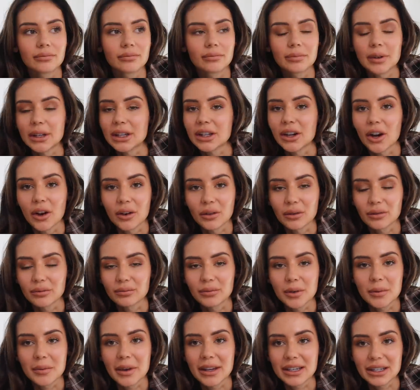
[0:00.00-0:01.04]
But you know,
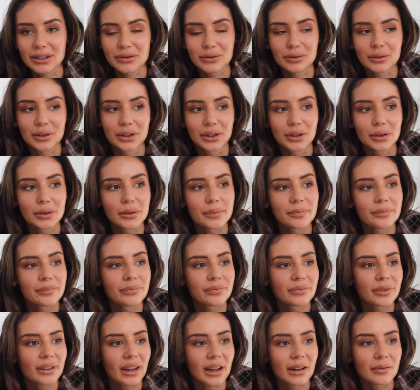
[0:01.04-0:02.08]
we made it through.
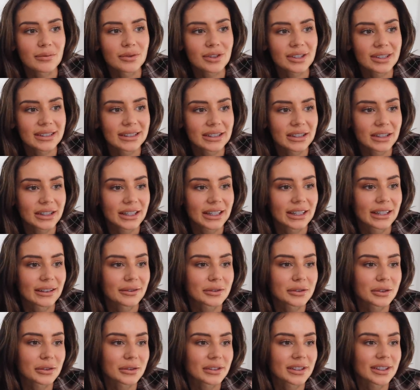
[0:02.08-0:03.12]
I'm just looking, I've
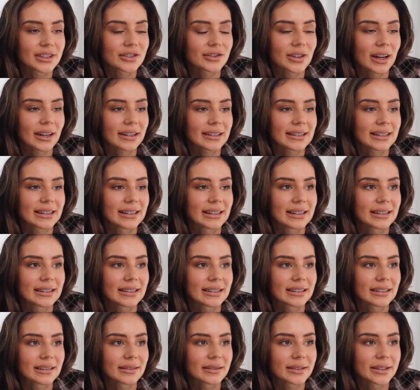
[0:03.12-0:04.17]
just got
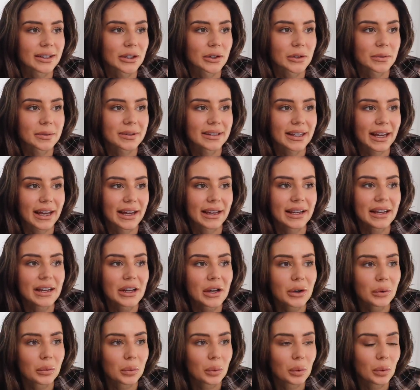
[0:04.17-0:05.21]
distracted. I'm so upset.
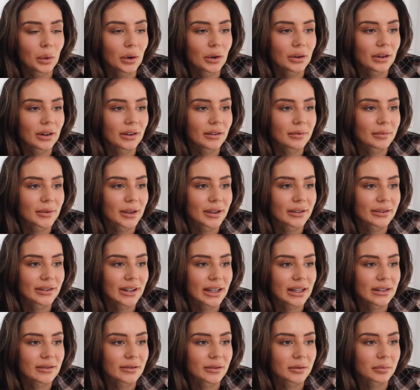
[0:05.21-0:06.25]
One of my
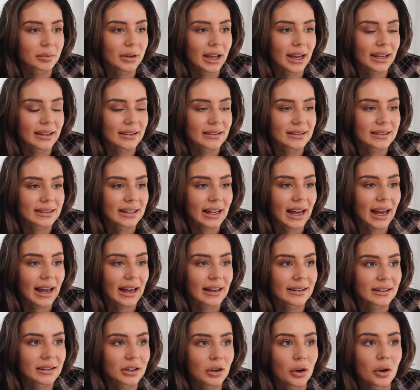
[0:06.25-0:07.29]
favourite plants
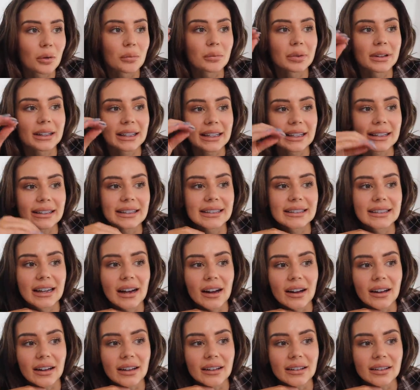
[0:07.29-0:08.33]
has completely
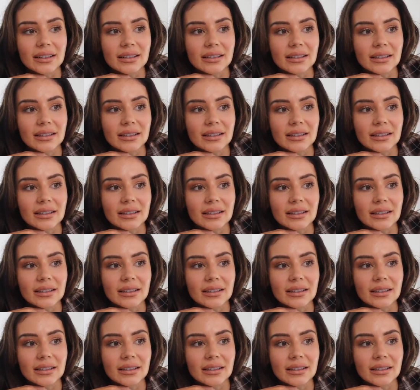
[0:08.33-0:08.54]
died.